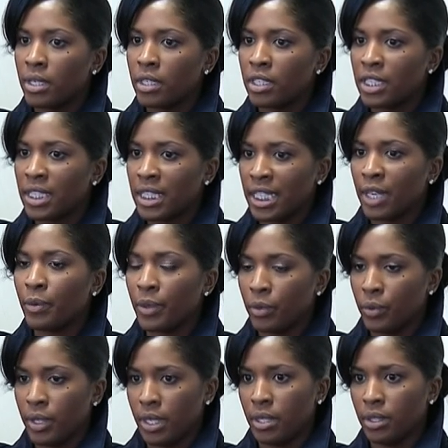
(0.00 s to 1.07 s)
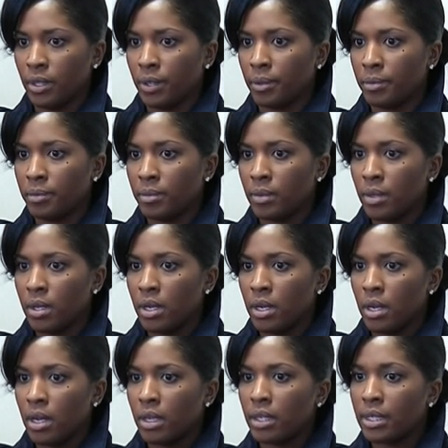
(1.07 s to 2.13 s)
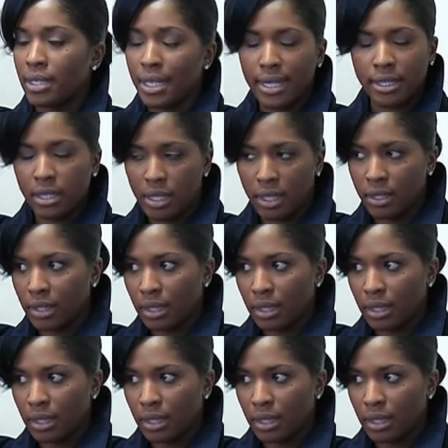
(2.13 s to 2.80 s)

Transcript: serial killer did to this